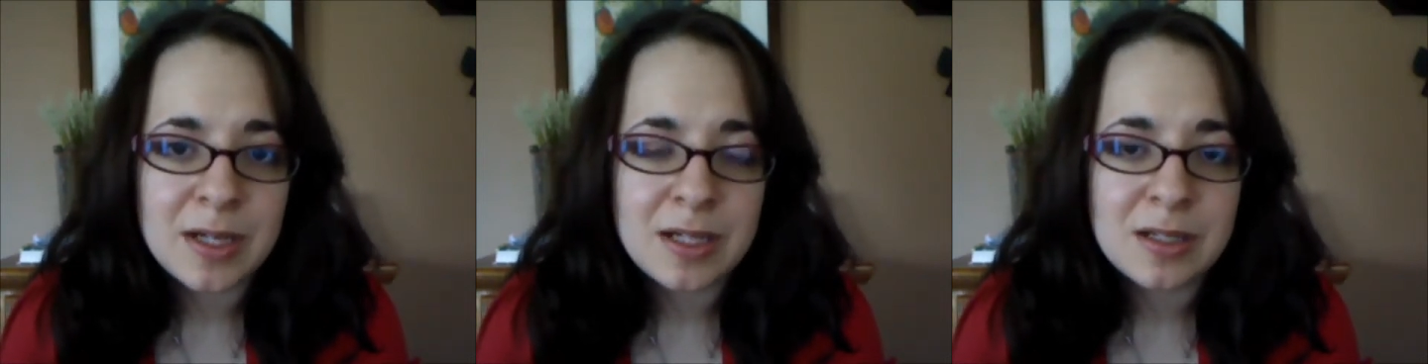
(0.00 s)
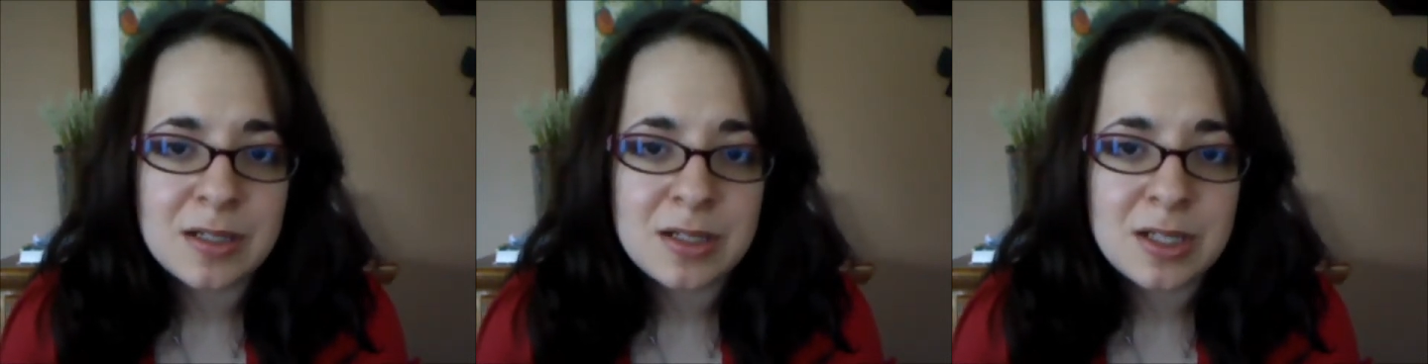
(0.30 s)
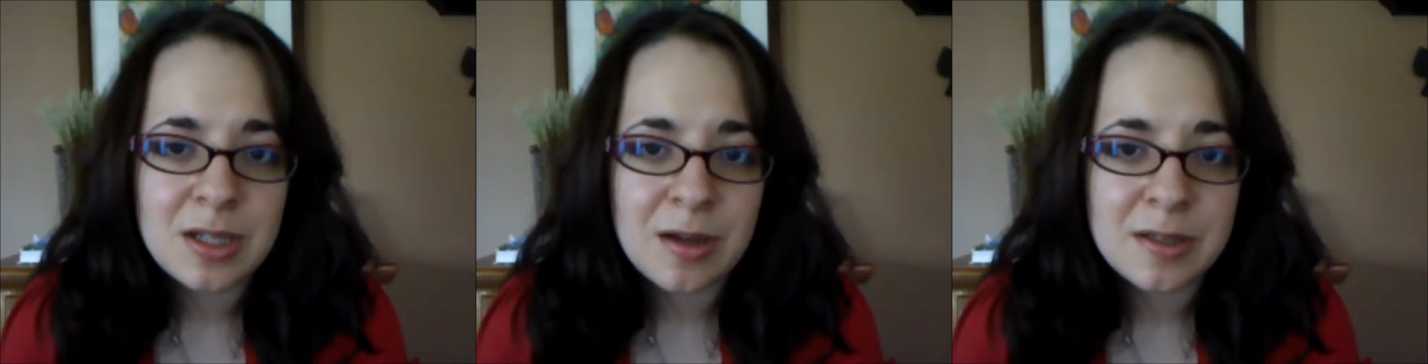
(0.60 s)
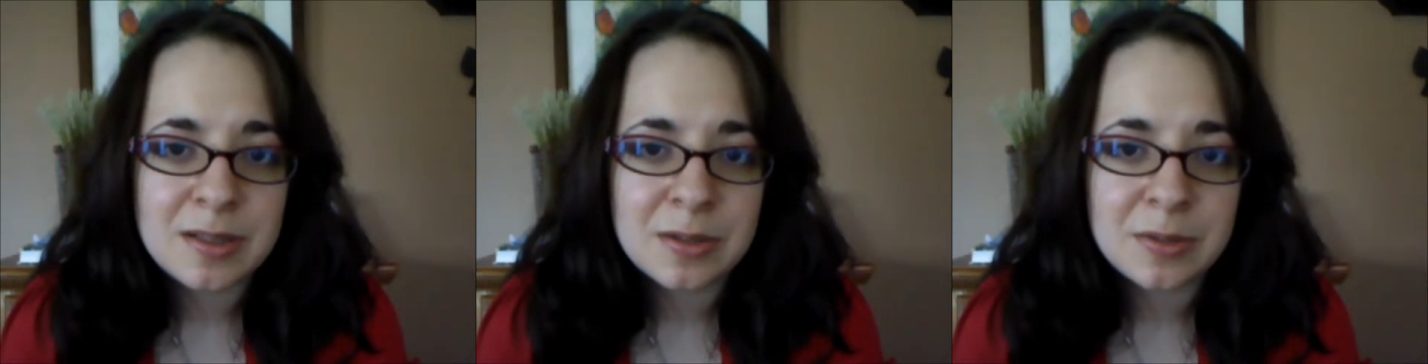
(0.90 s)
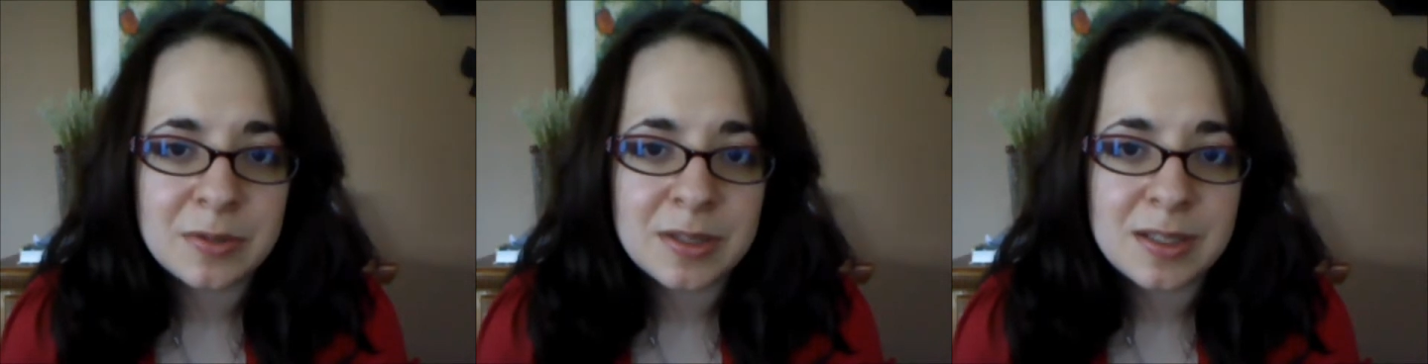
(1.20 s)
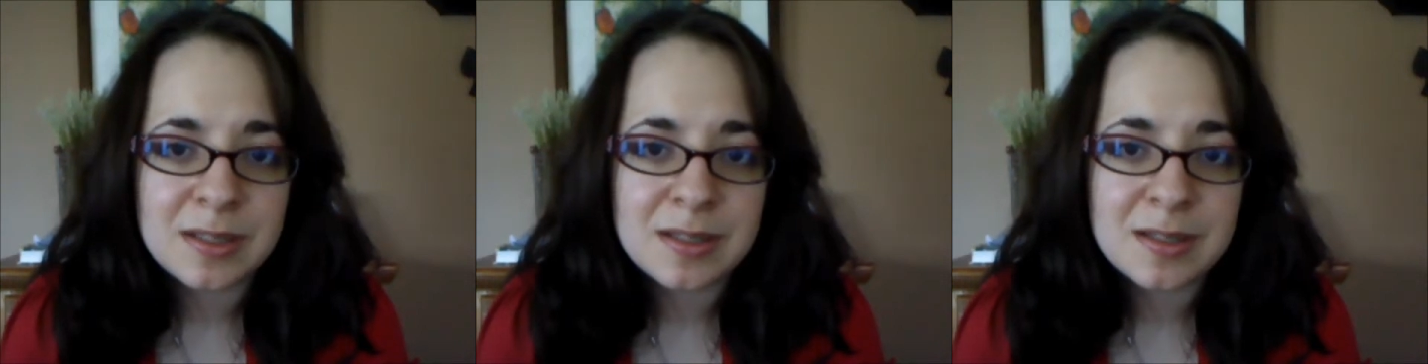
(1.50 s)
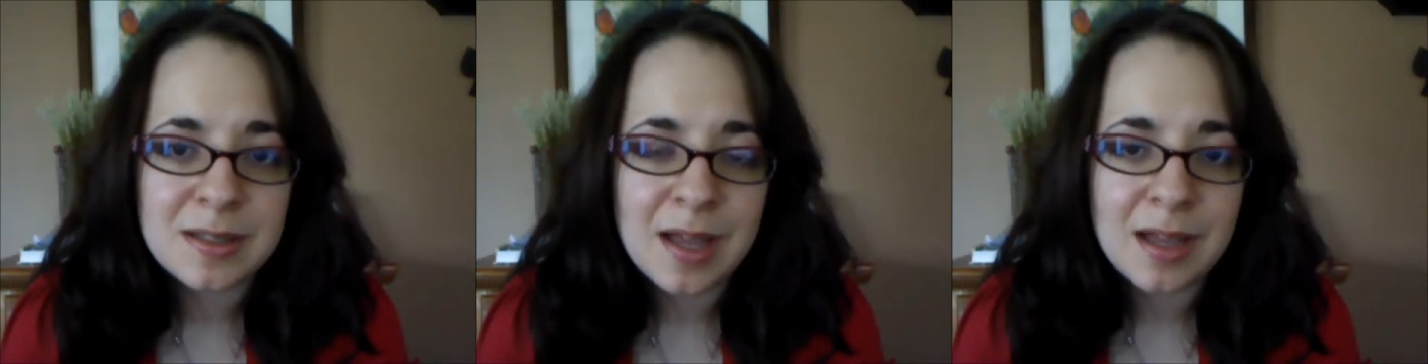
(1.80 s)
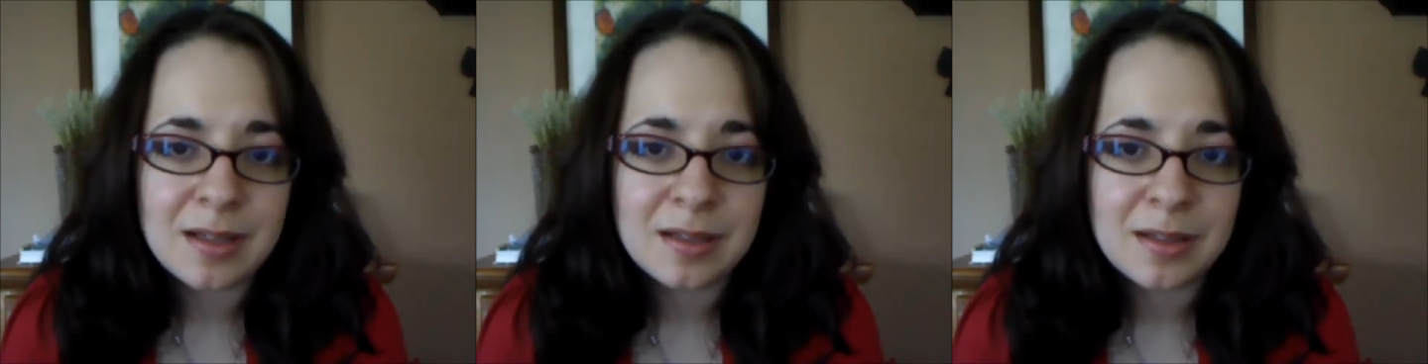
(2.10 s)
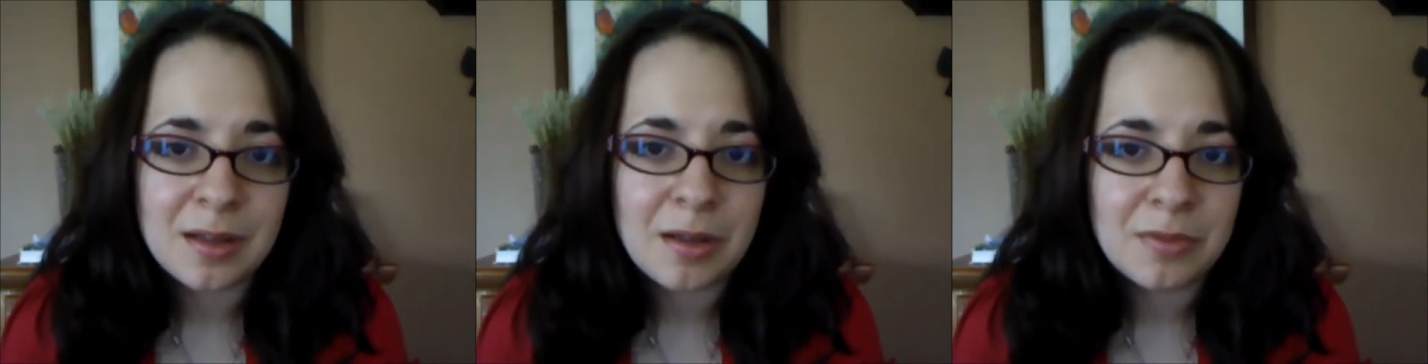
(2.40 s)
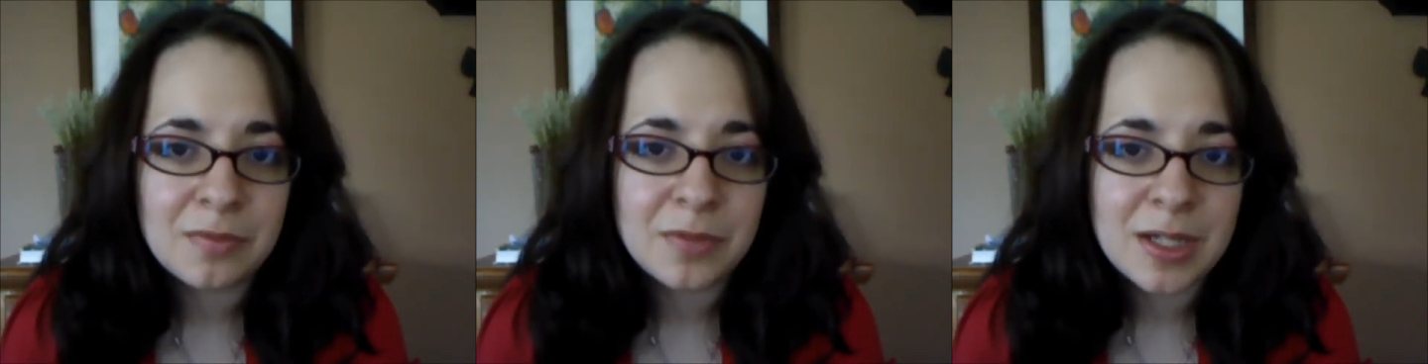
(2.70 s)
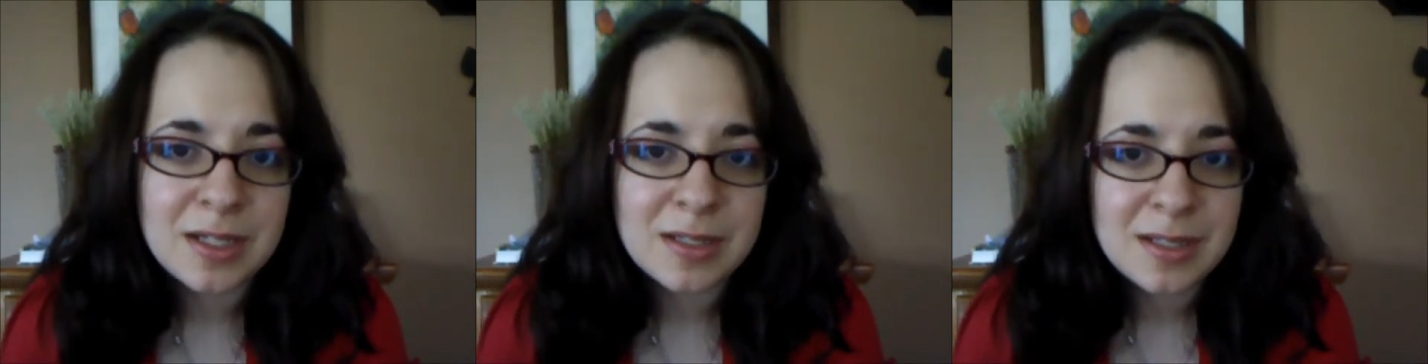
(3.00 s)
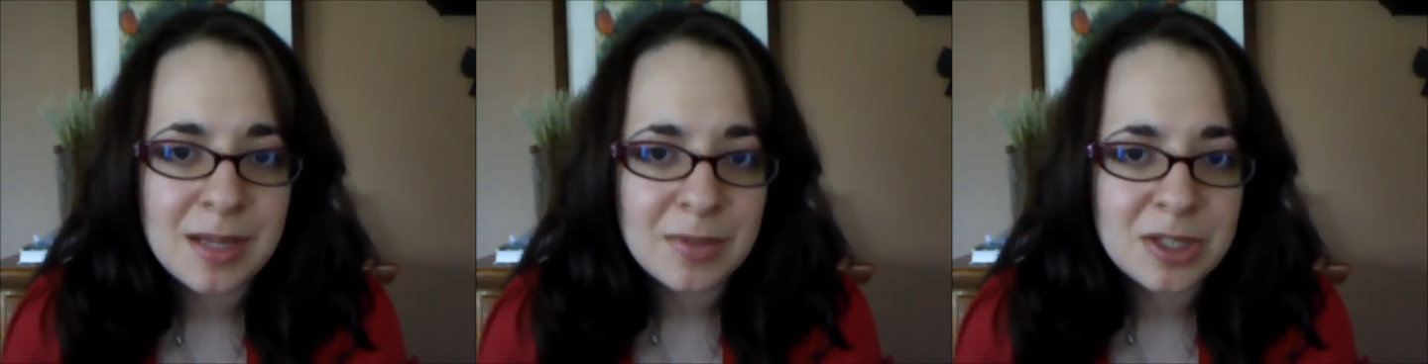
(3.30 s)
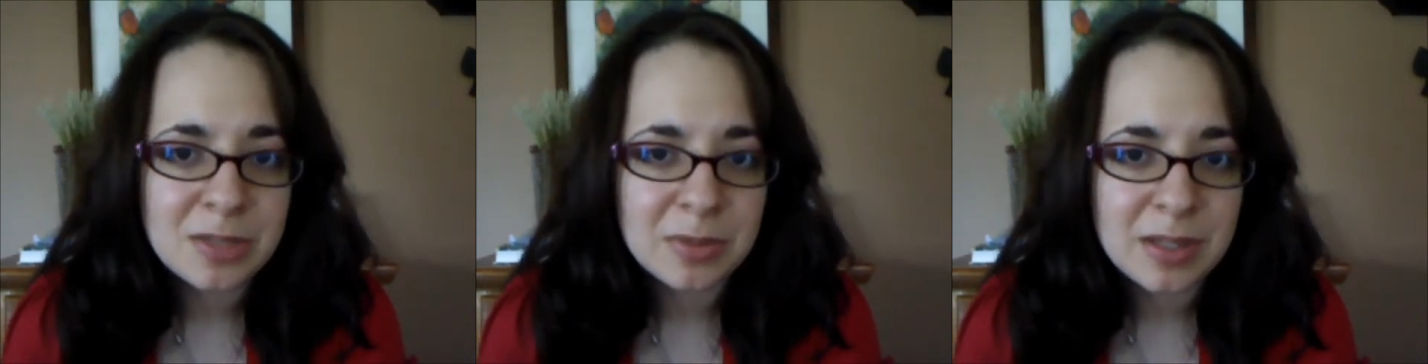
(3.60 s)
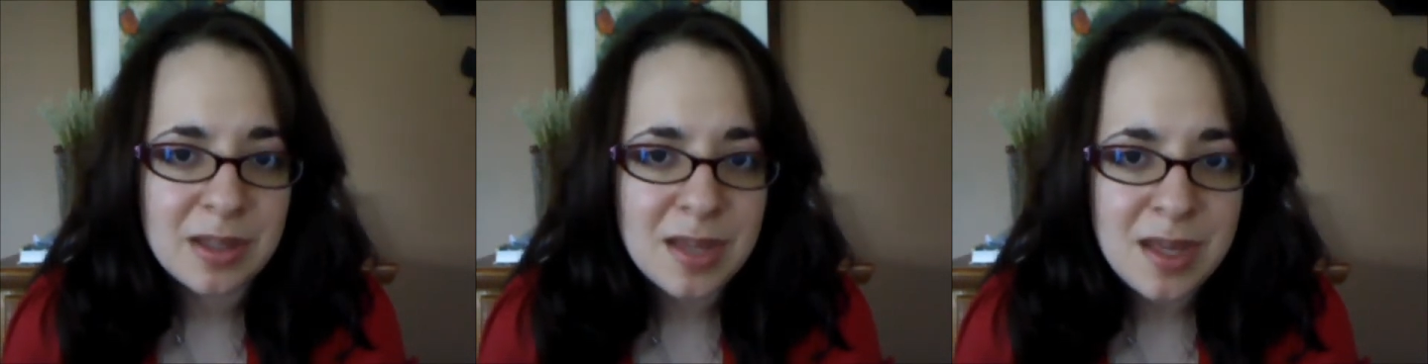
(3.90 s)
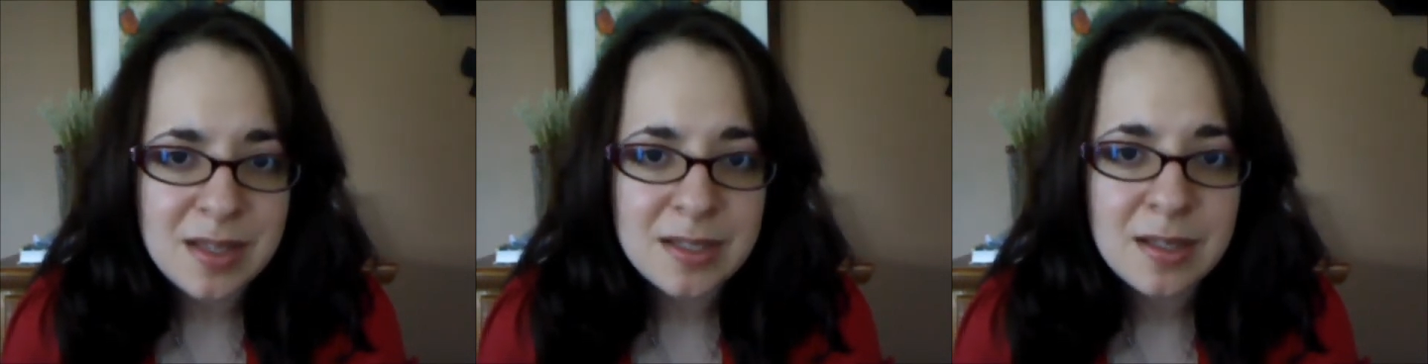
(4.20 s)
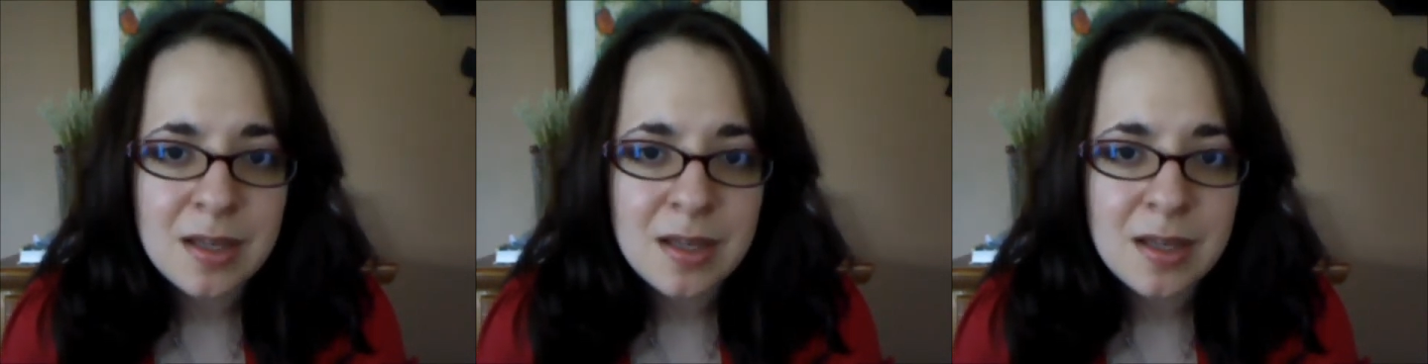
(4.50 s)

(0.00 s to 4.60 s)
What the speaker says: and she also is not afraid to say what she really thinks.